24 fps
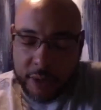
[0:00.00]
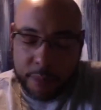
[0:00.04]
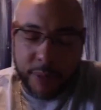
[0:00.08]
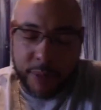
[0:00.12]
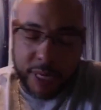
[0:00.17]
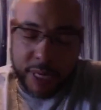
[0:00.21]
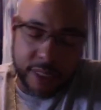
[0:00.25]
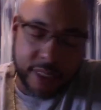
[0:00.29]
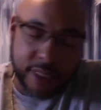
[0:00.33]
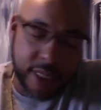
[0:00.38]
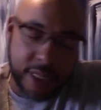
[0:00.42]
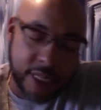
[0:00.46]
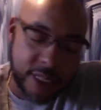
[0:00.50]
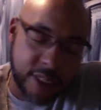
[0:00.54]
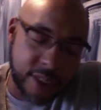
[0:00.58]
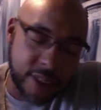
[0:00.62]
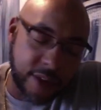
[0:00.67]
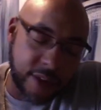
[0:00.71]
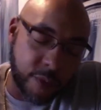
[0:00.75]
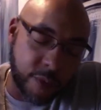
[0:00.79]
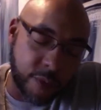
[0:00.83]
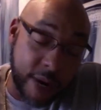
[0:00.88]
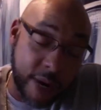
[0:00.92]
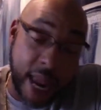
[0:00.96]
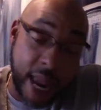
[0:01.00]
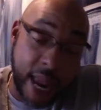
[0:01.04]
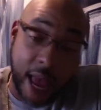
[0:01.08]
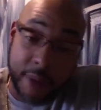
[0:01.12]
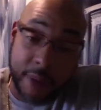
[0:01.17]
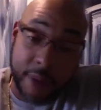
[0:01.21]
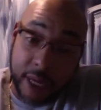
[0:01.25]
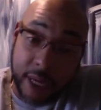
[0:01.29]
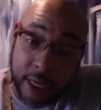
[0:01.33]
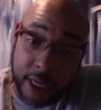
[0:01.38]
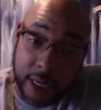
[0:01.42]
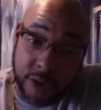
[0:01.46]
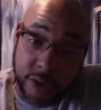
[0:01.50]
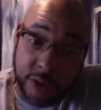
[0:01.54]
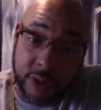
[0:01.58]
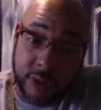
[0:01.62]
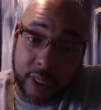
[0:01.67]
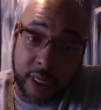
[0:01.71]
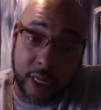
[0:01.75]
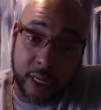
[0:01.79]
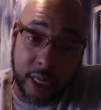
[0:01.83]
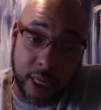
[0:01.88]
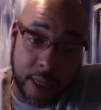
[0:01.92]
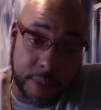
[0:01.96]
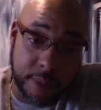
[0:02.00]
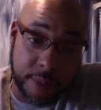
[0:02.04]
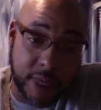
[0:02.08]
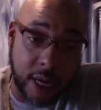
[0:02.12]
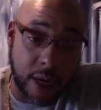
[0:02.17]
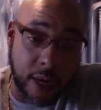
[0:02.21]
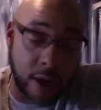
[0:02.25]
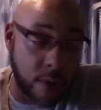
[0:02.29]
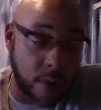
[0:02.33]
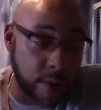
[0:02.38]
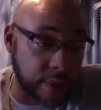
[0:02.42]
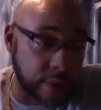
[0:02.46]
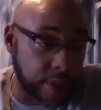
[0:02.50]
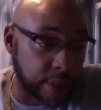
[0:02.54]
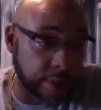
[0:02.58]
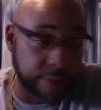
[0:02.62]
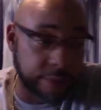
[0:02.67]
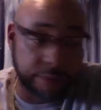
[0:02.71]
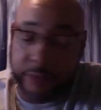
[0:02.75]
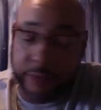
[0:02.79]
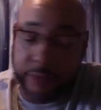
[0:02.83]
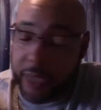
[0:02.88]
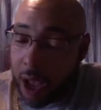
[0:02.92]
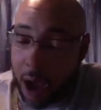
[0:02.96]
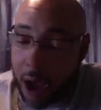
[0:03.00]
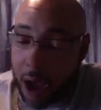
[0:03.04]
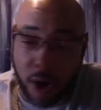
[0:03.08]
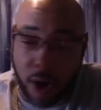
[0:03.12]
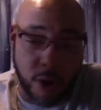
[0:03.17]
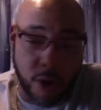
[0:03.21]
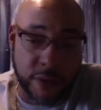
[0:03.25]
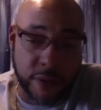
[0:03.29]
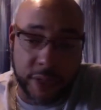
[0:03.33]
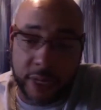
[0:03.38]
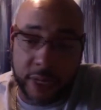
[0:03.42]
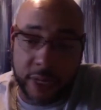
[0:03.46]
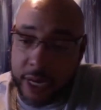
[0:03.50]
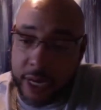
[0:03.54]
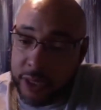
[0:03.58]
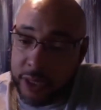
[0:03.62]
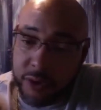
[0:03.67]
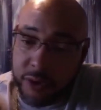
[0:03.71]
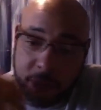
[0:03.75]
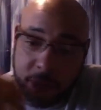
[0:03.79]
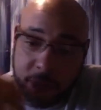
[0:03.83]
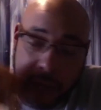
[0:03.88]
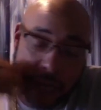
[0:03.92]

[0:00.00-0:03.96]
a business of rehabbing country clubs. I'll go into all over the country,